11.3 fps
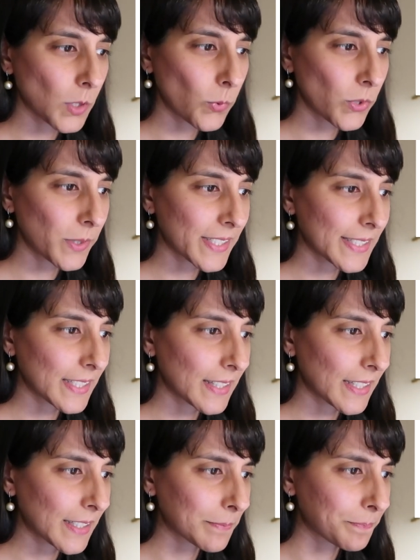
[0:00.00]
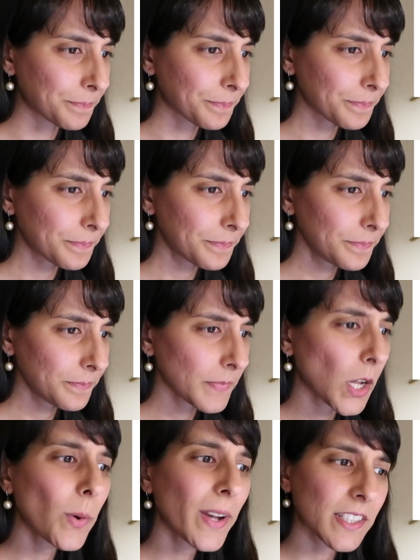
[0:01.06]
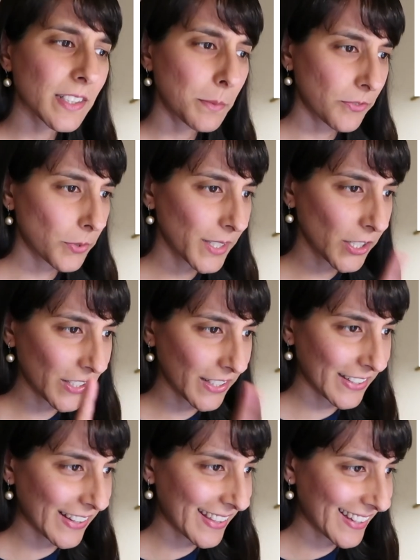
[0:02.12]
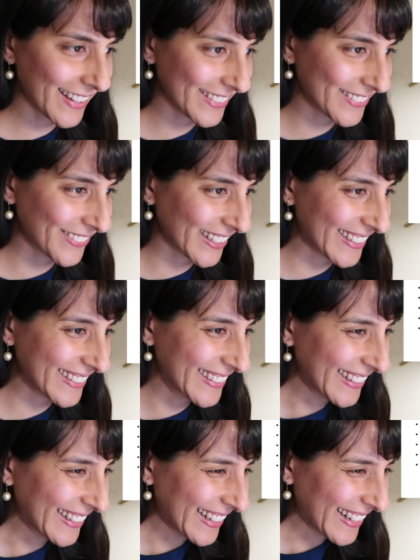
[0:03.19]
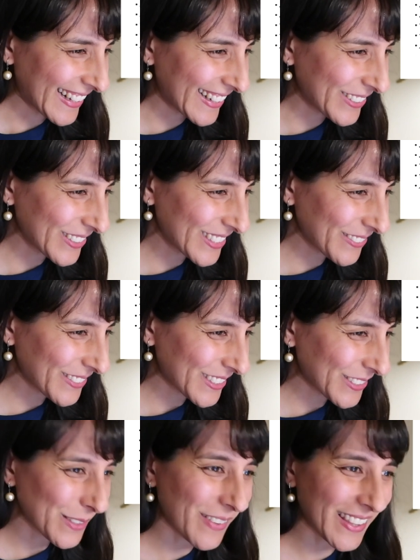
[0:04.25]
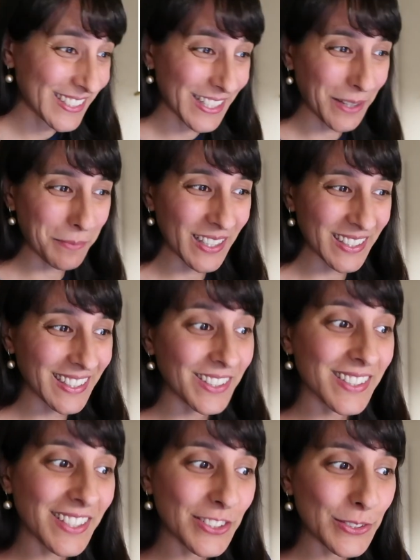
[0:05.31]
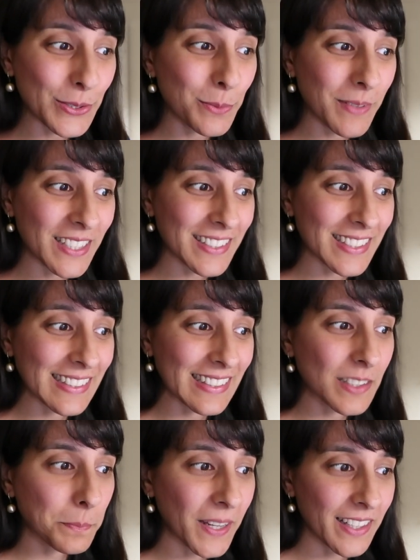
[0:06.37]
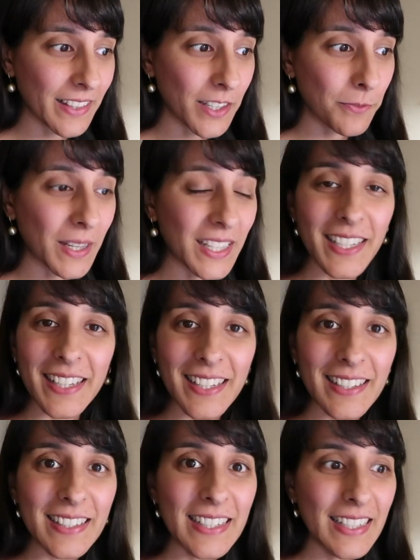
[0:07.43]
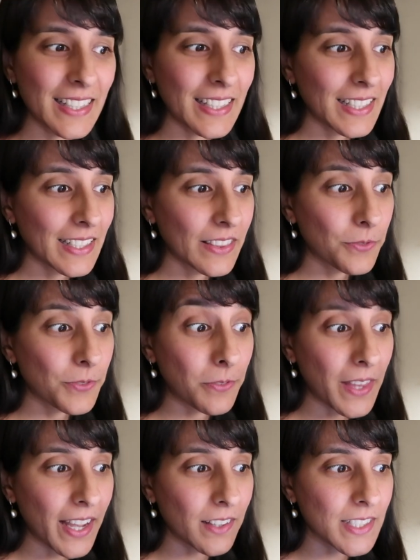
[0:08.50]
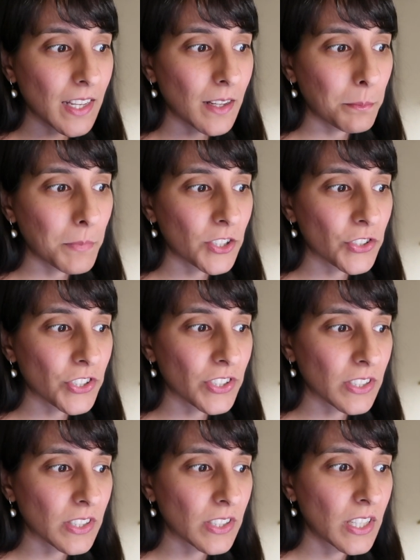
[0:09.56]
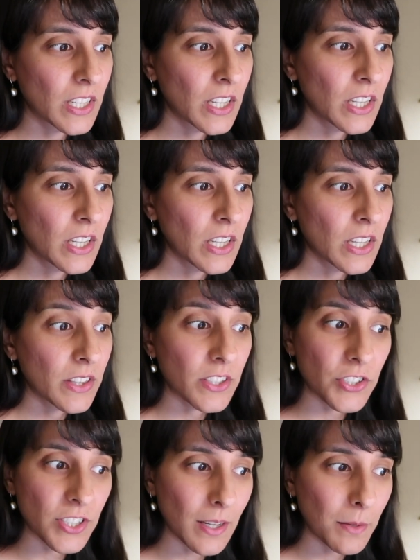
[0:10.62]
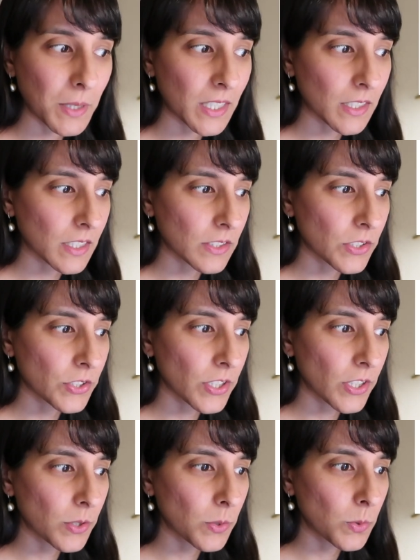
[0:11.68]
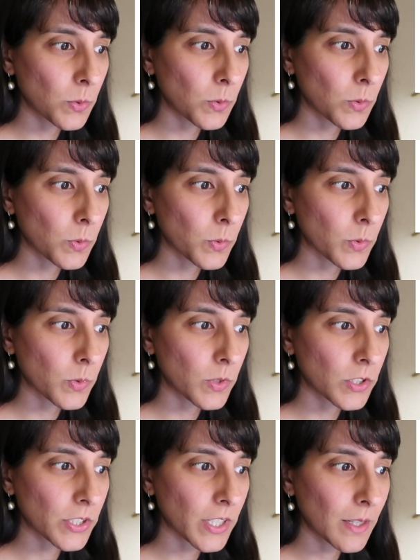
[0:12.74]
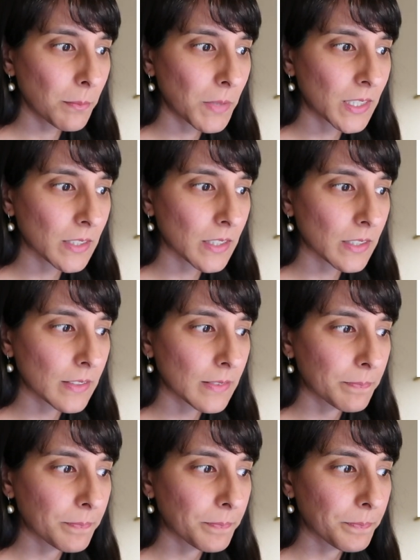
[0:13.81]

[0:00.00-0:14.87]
What do I see there? Oh, actually, before I go to the ninth house fire, I also want to talk about the share market, because I do mention speculative money here in the fifth house, and I mention the share market. So the share market,